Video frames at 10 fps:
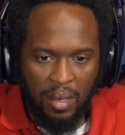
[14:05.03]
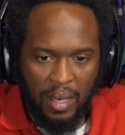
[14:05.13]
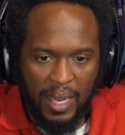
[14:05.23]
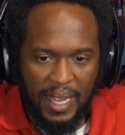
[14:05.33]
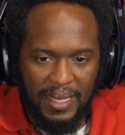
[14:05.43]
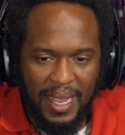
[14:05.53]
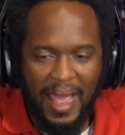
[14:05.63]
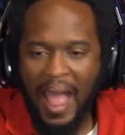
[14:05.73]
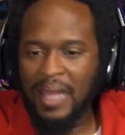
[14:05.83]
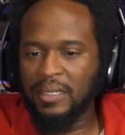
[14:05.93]
It
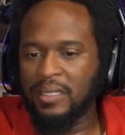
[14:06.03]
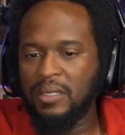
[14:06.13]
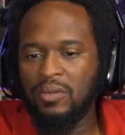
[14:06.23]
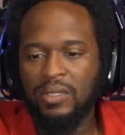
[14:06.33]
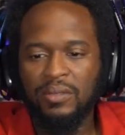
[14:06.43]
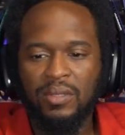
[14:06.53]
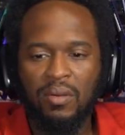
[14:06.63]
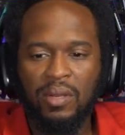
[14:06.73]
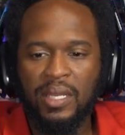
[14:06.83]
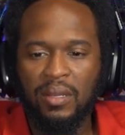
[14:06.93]
did. I knew it was
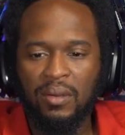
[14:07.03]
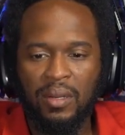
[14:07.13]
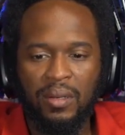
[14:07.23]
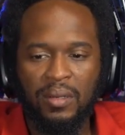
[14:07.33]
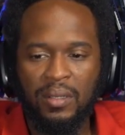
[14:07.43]
gonna kill her.